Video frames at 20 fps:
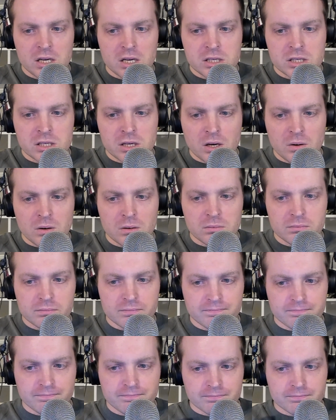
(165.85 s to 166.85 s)
So
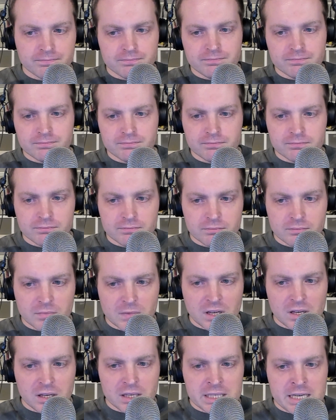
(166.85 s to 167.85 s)

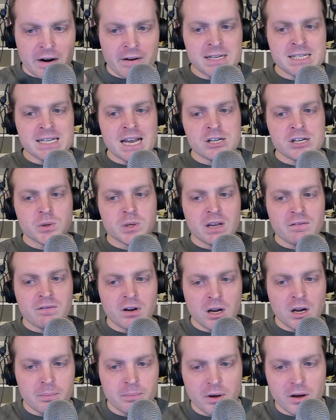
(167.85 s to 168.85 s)
Terrence has to
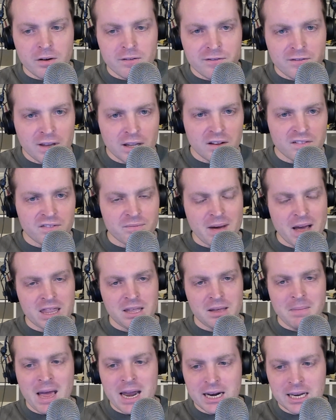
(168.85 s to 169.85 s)
develop a field of
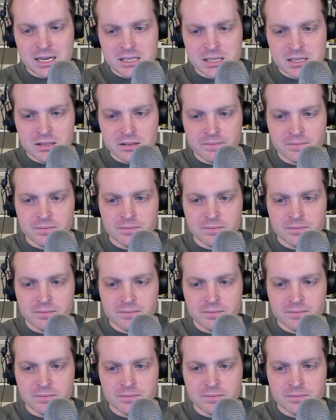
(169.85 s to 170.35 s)
mathematics